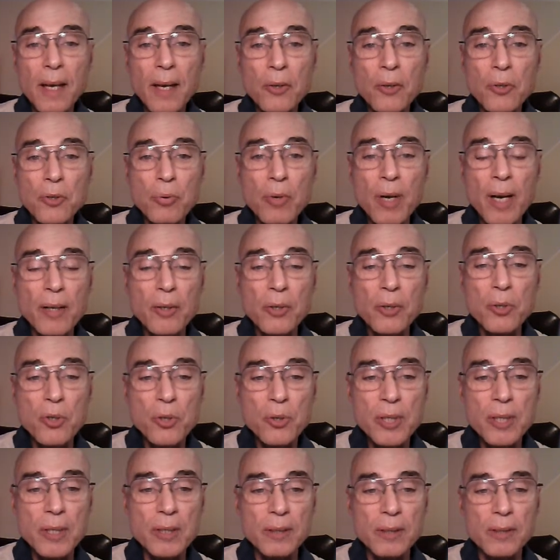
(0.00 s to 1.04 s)
and try to
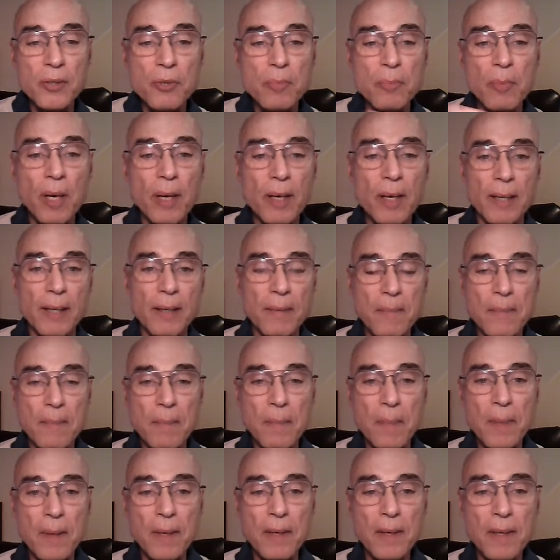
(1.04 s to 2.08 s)
steal his money,
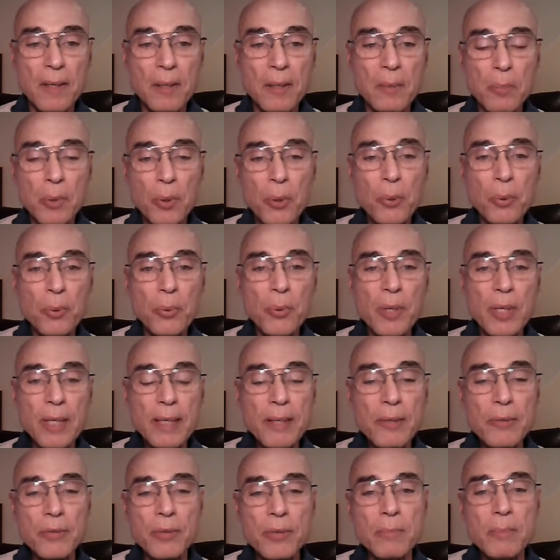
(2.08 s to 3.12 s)
but through the
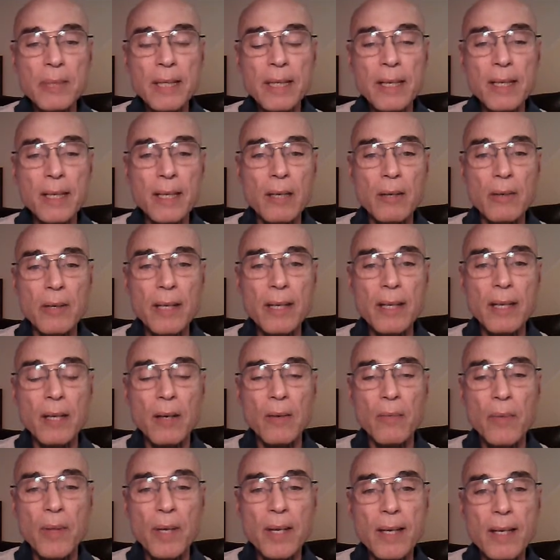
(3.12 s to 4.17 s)
intermediary
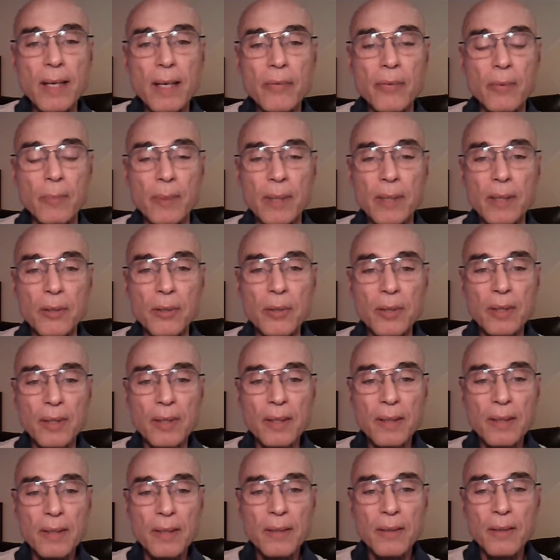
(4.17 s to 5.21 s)
of the government,
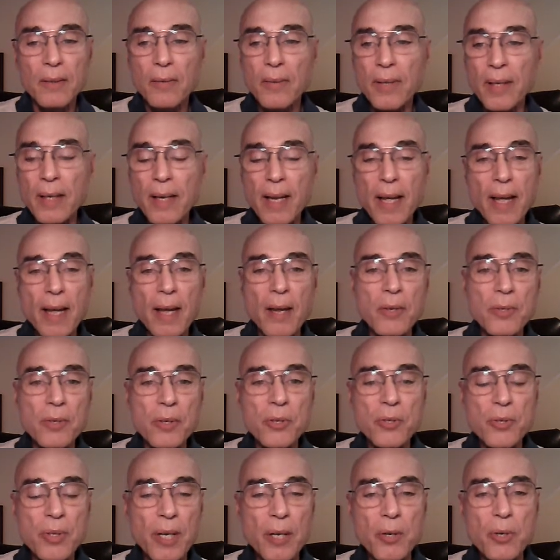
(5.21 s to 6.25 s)
then A is
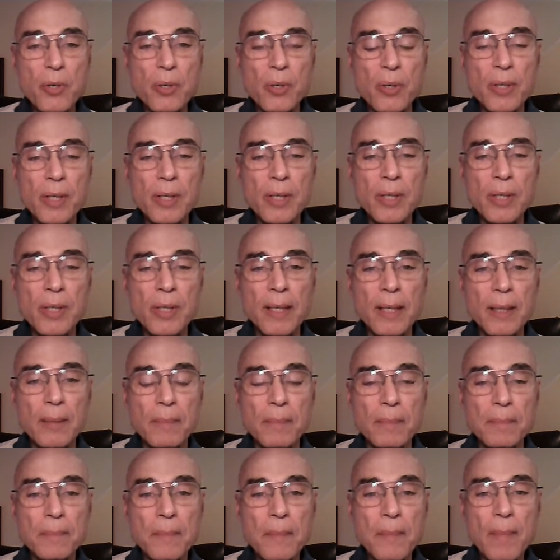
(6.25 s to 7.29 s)
essentially,
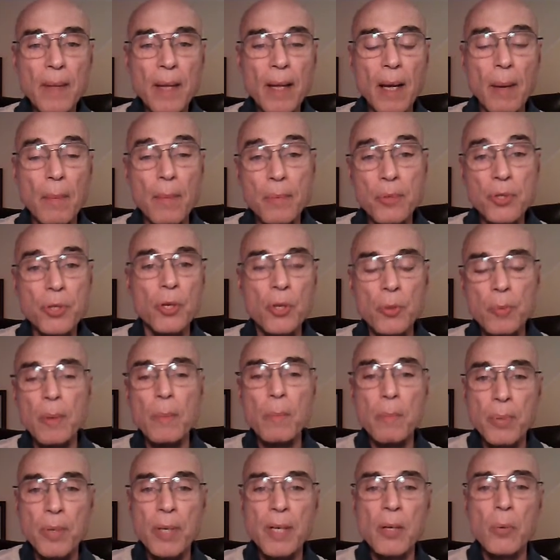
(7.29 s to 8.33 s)

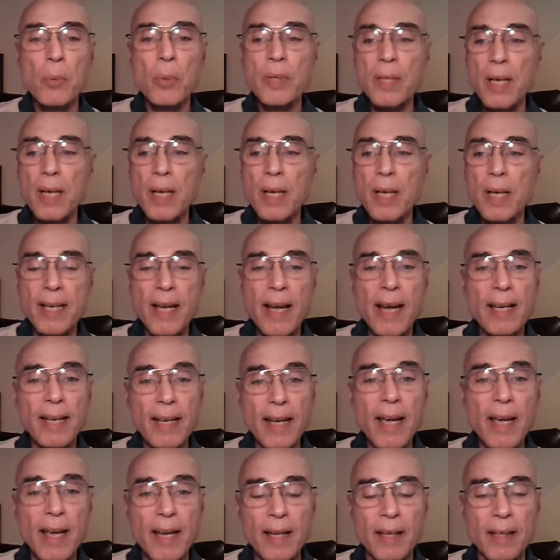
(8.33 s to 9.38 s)
B would not
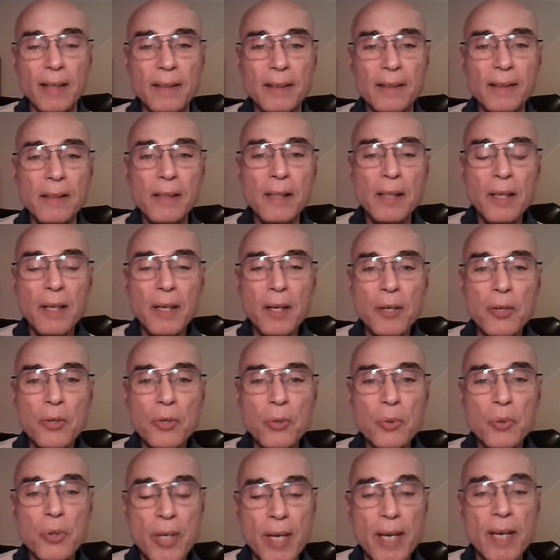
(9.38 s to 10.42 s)
attack A
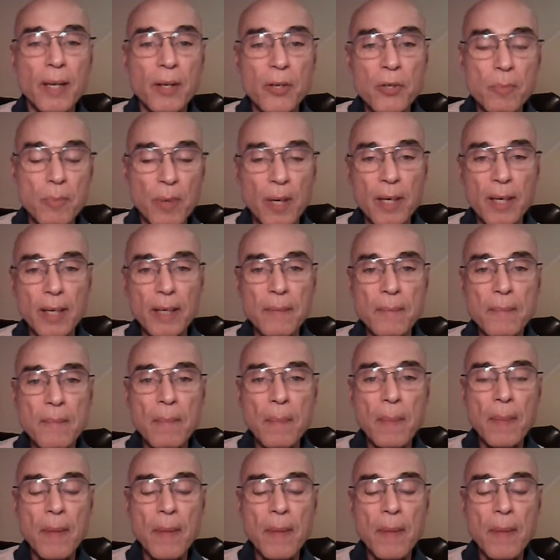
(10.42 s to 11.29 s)
to take his money,